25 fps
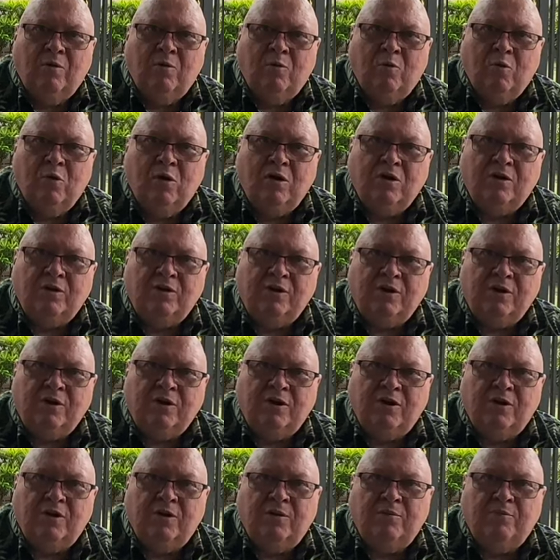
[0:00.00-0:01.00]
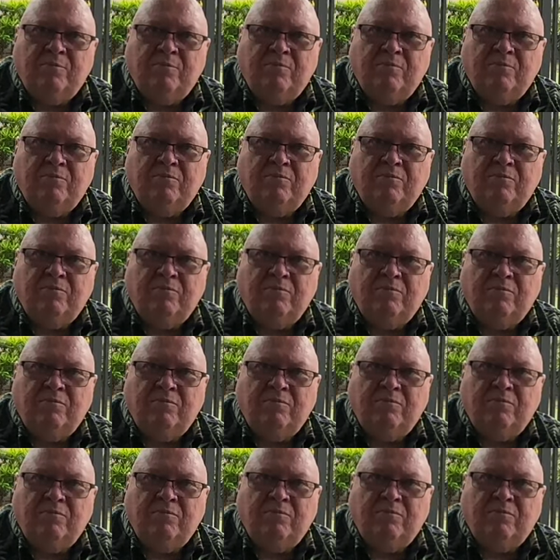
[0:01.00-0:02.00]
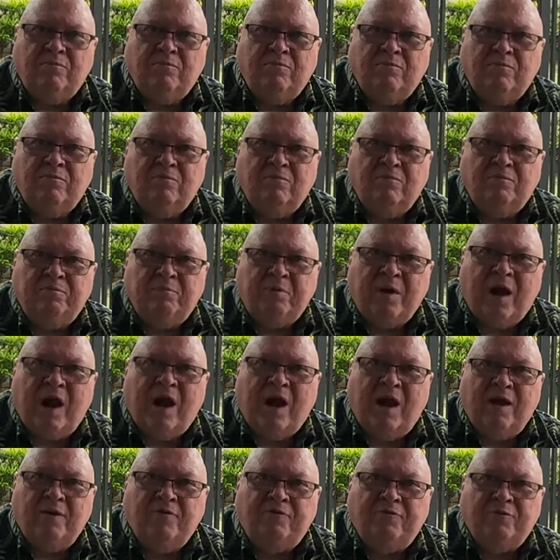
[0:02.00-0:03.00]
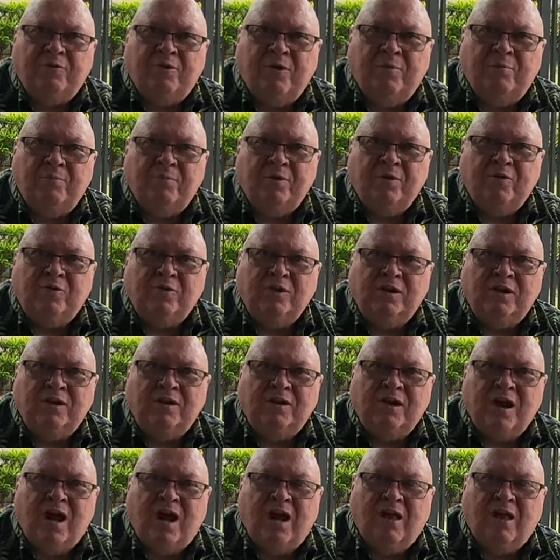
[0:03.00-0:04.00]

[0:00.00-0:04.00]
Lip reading: What are you going to buy for $1 billion